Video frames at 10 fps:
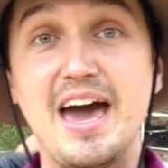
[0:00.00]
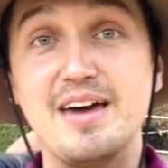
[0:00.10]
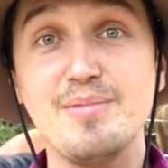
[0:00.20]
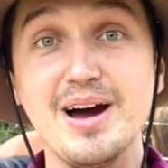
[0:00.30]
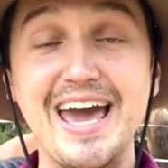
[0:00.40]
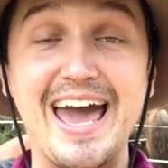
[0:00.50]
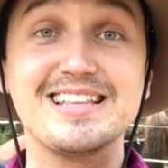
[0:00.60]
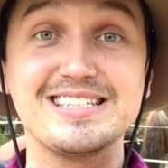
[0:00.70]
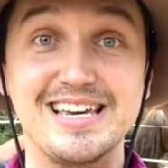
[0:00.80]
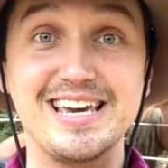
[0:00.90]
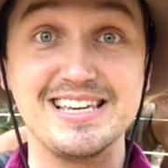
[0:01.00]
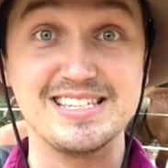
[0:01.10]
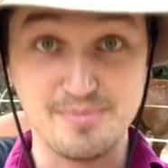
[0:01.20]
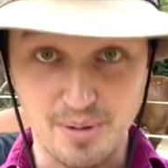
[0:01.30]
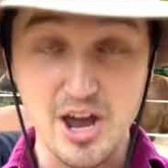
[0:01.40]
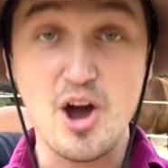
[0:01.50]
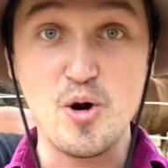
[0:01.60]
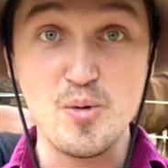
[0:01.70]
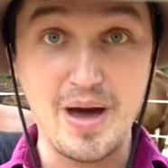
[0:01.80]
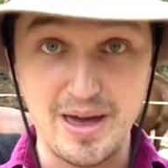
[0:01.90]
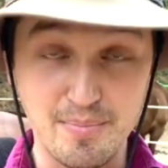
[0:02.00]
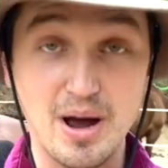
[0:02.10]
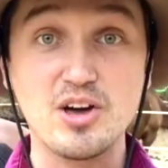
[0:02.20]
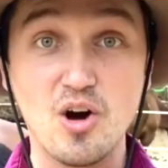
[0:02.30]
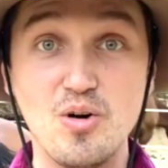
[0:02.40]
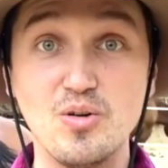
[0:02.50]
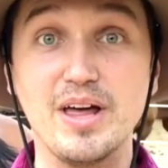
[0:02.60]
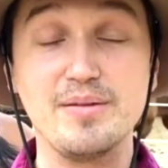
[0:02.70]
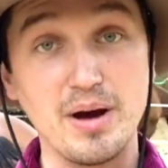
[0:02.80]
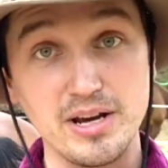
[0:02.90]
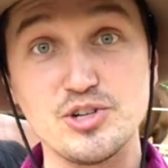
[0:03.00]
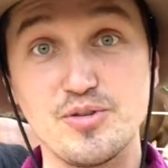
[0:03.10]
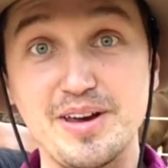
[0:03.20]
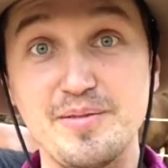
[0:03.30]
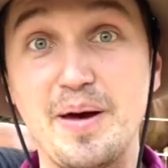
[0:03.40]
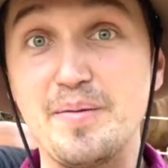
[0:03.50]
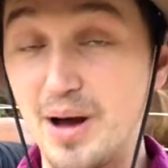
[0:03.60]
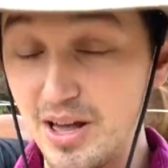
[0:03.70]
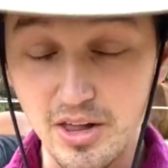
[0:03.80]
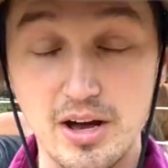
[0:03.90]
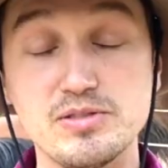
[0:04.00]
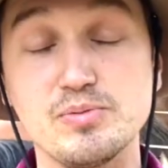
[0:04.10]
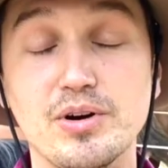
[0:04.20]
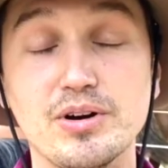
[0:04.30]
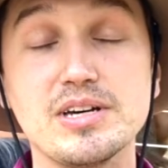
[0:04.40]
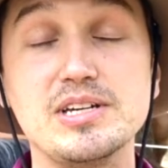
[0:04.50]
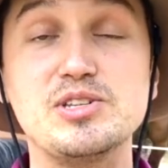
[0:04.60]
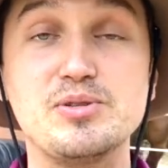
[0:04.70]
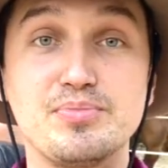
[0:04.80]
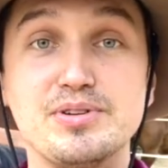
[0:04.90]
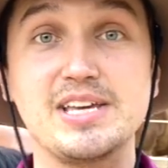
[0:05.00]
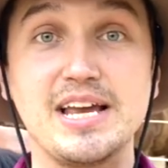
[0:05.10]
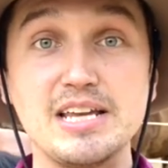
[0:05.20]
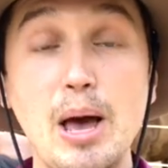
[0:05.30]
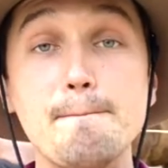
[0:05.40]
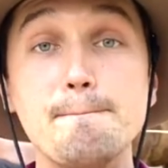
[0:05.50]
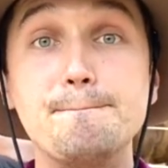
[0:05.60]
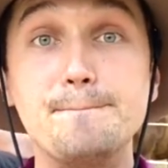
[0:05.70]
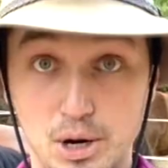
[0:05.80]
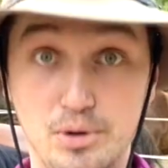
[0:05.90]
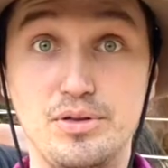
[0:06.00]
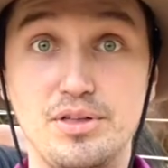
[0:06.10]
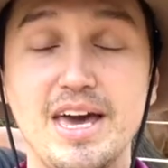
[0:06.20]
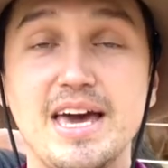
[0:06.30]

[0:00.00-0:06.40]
And my answer is, and my hope and my goal and my dream and my life's work is to present both.